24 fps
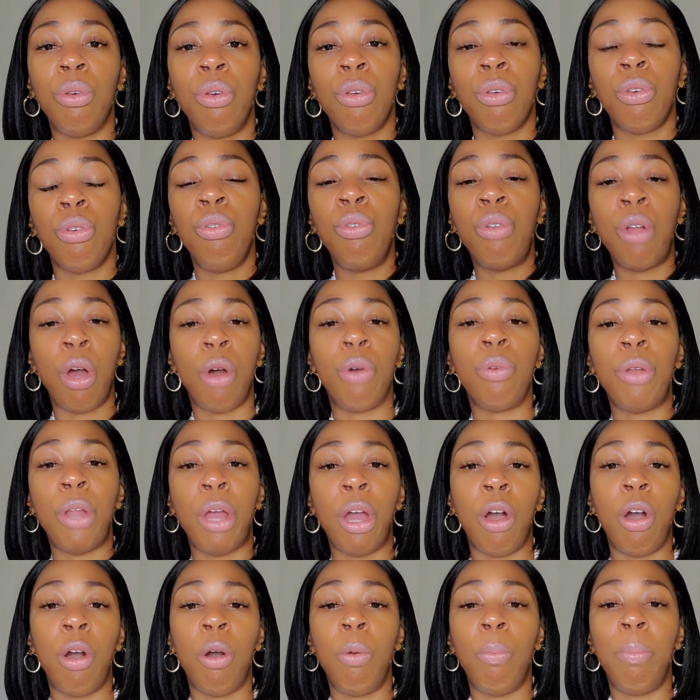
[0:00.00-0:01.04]
you don't
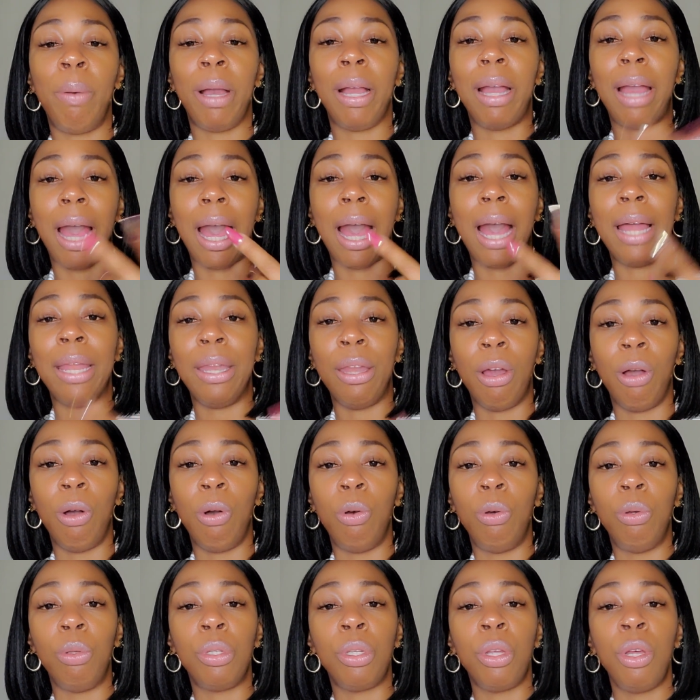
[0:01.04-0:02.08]
know, but God
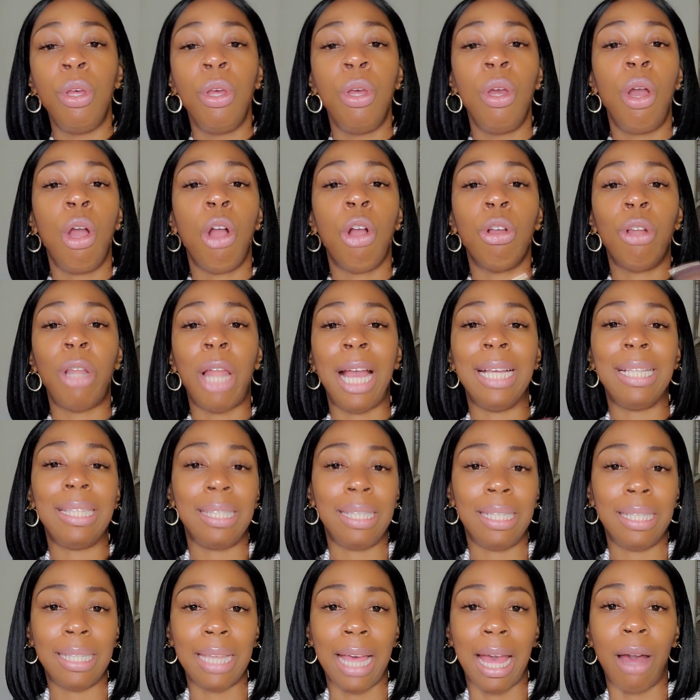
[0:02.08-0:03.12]
knows her lights
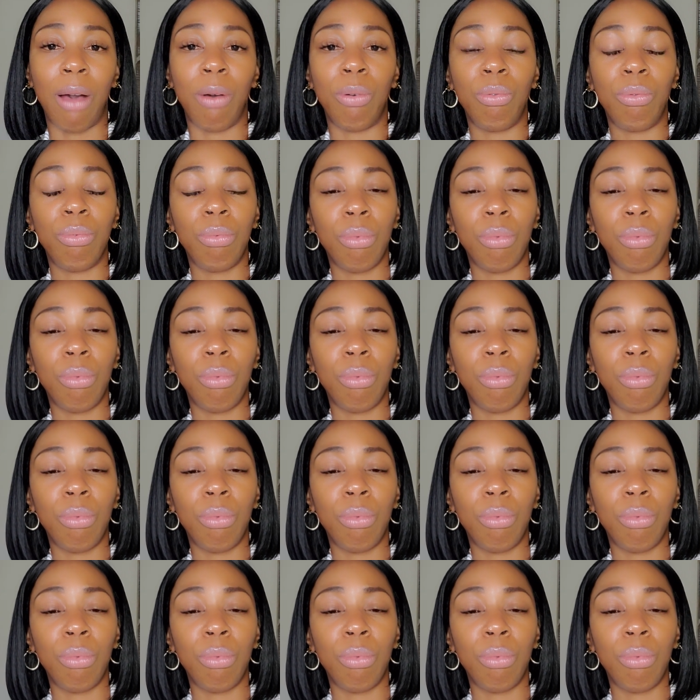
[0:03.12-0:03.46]
is out.